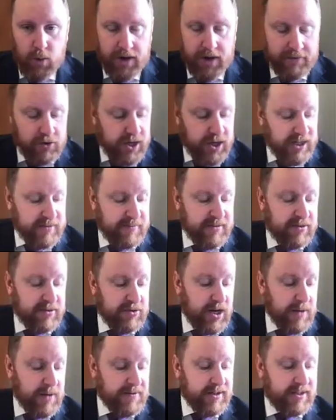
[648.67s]
We have trips
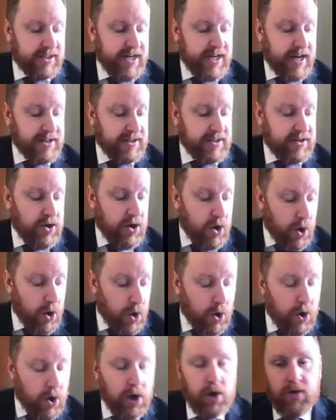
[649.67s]
and exchanges
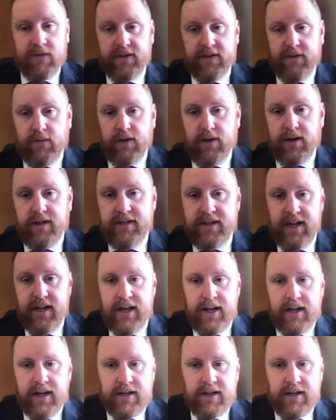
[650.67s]
all over the world